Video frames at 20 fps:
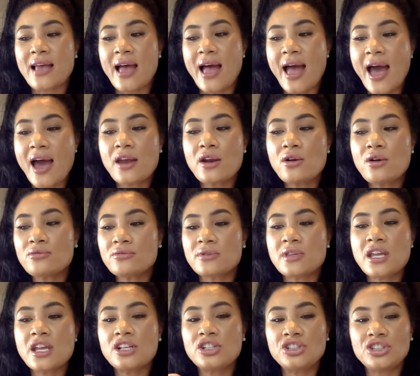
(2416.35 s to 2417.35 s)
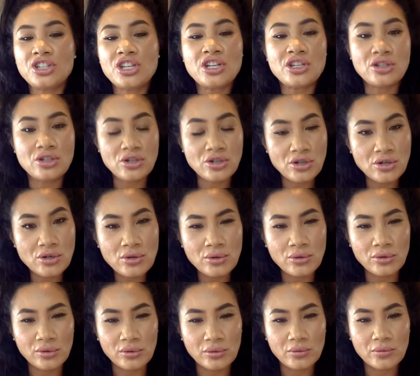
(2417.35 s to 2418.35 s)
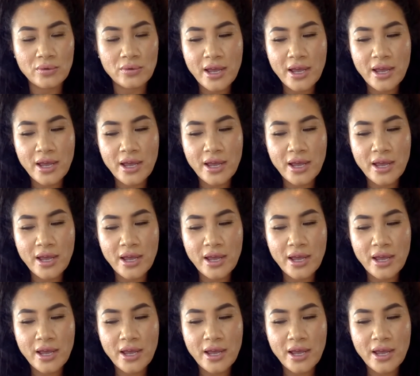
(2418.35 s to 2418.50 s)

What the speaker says: I don't think she knew